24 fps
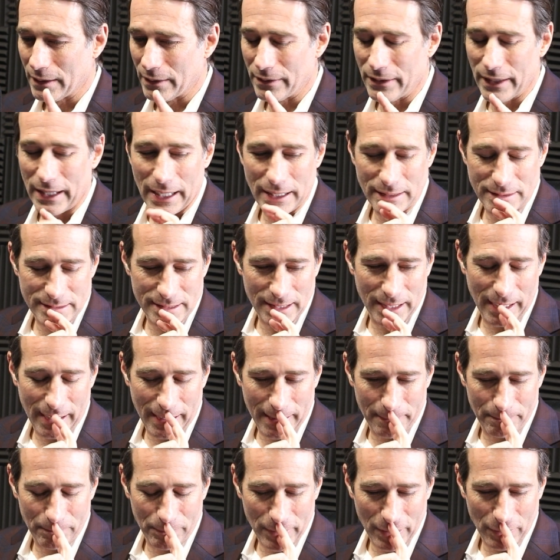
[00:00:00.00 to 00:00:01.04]
that,
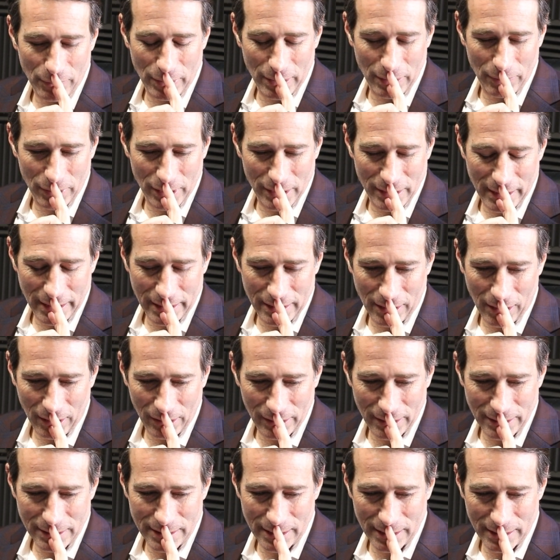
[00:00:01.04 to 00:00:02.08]
um, what, what do they
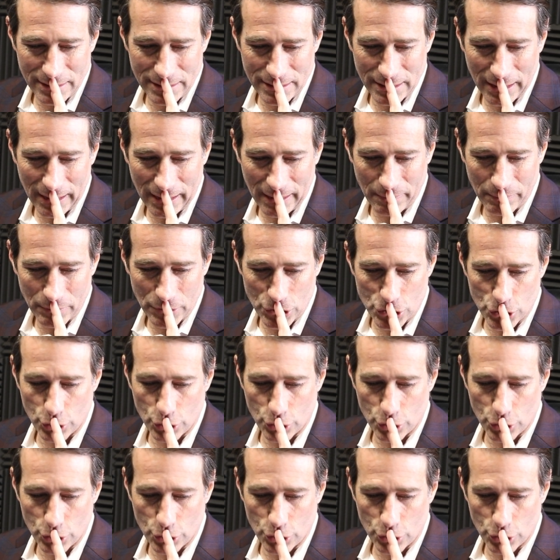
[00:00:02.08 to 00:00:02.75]
call it, that um,